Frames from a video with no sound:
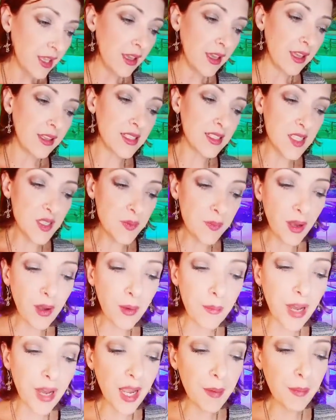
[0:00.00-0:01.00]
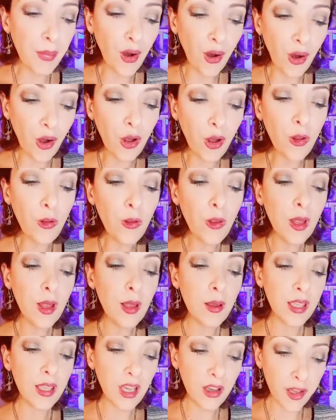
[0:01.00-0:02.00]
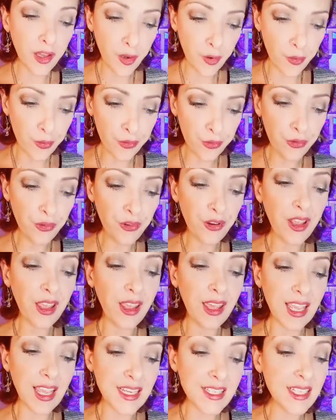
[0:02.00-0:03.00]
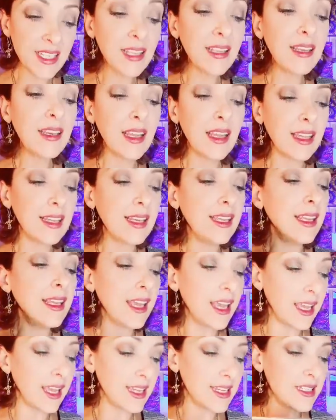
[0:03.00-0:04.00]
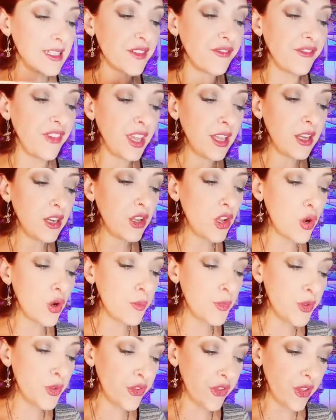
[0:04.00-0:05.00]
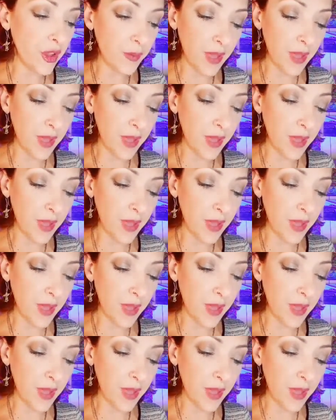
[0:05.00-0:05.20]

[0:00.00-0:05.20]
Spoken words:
And this is by Paul Gauguin, 1888, Van Gogh Museum,